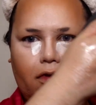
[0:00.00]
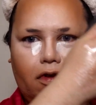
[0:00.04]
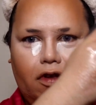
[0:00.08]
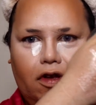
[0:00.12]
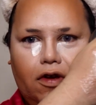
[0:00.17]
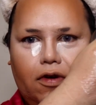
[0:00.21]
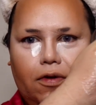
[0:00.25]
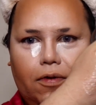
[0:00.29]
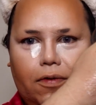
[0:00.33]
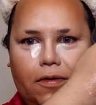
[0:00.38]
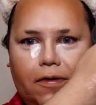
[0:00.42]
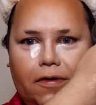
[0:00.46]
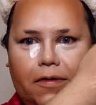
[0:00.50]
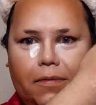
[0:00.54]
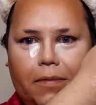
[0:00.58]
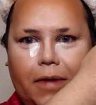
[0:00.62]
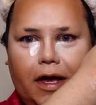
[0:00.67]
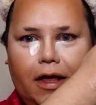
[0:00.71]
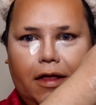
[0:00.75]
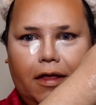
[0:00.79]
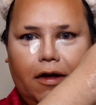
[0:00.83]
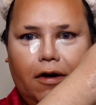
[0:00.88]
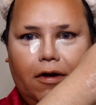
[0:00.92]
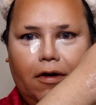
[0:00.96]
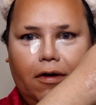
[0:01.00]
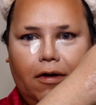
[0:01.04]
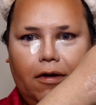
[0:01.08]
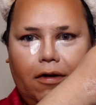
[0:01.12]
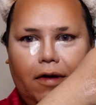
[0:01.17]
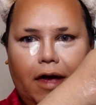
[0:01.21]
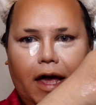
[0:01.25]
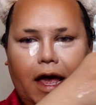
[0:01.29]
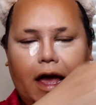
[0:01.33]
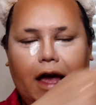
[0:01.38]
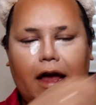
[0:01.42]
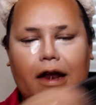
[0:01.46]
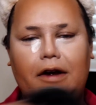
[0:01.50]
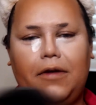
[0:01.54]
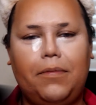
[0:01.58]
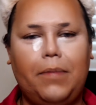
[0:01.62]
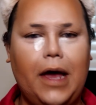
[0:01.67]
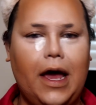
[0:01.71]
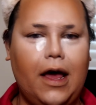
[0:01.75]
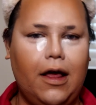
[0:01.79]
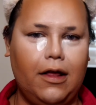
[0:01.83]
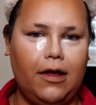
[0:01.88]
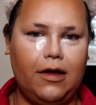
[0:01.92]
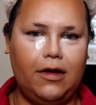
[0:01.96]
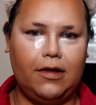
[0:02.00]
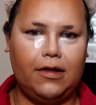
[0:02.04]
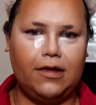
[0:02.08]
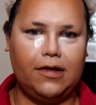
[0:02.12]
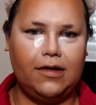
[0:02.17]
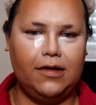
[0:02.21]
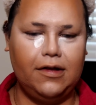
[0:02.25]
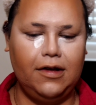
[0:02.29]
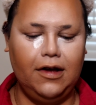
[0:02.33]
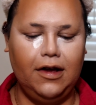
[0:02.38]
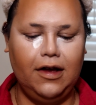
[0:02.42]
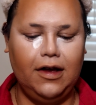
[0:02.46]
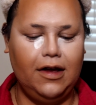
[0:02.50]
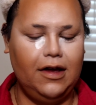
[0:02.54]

use my little hand palettes